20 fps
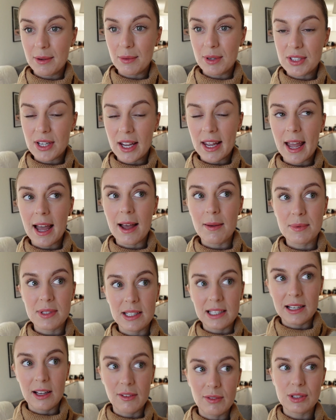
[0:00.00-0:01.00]
which I
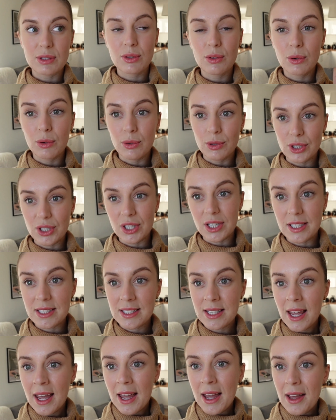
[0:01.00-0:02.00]
absolutely love. It's gorgeous.